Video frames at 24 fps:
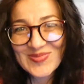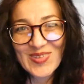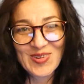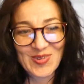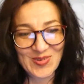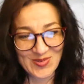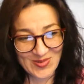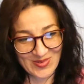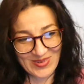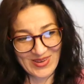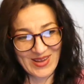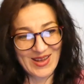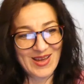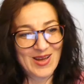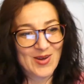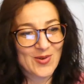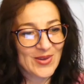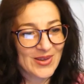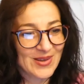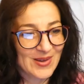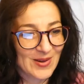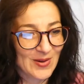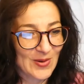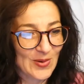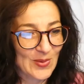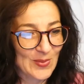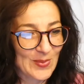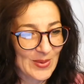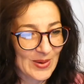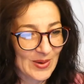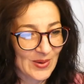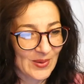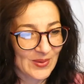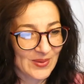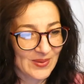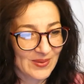on how we go
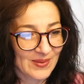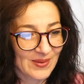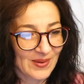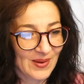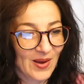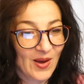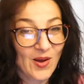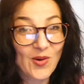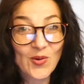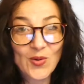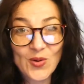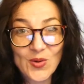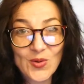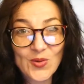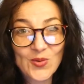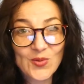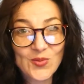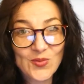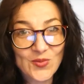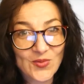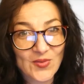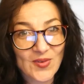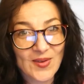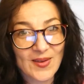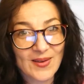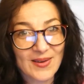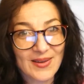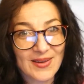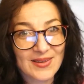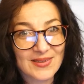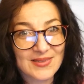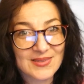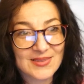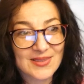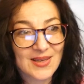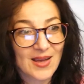about our own
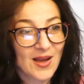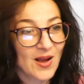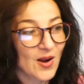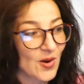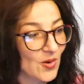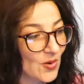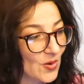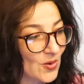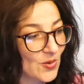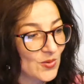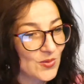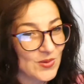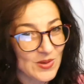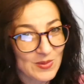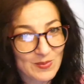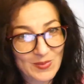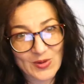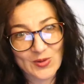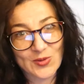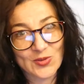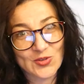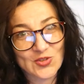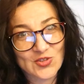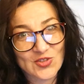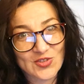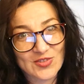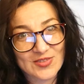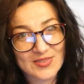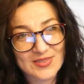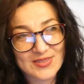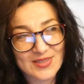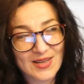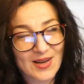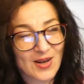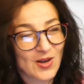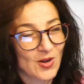feelings, our own emotions,
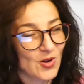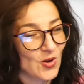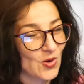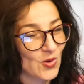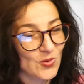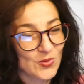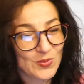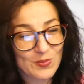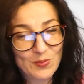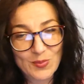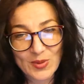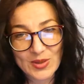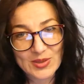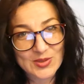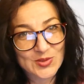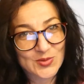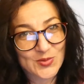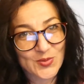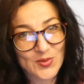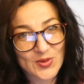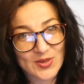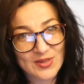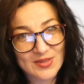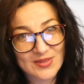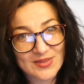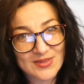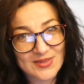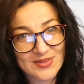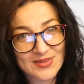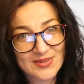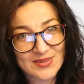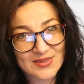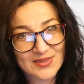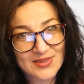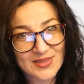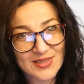our own buzzwords.
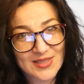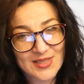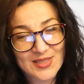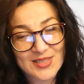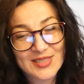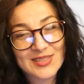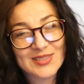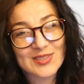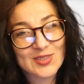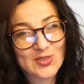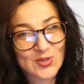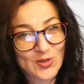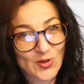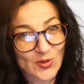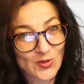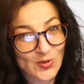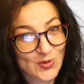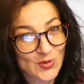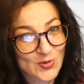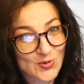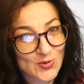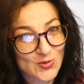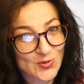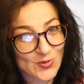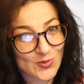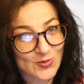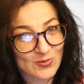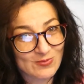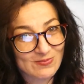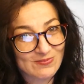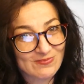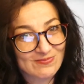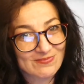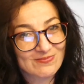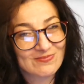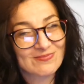Talk to you soon.
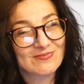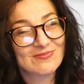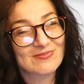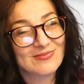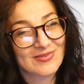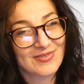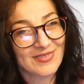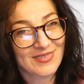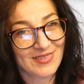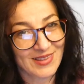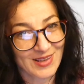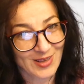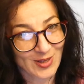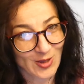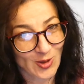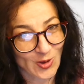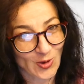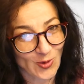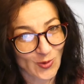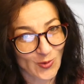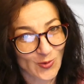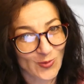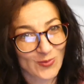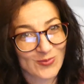Thank you.